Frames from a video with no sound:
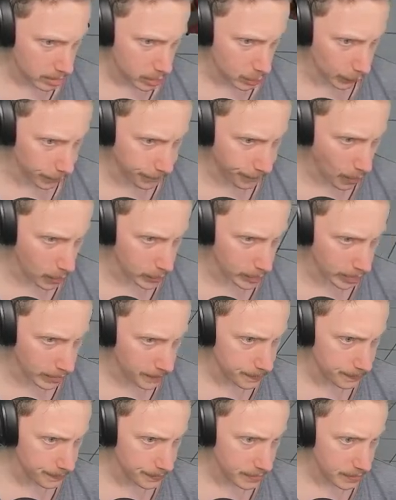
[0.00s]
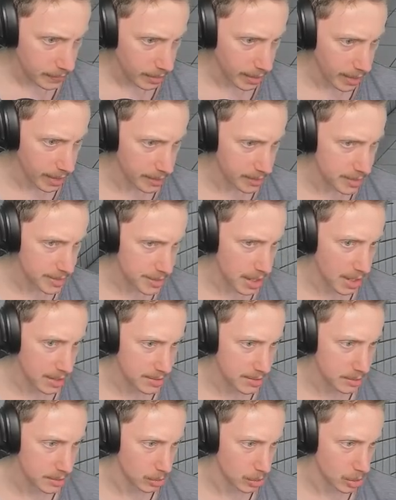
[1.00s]
Your phoner and his
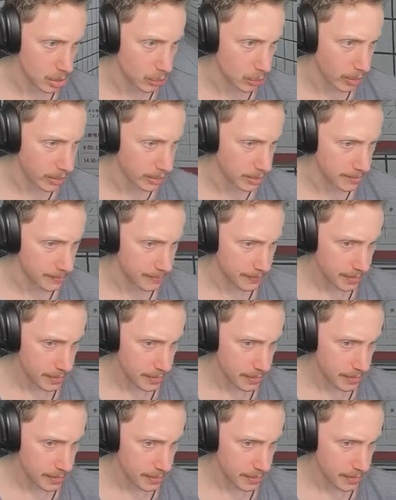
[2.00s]
ass is looking great.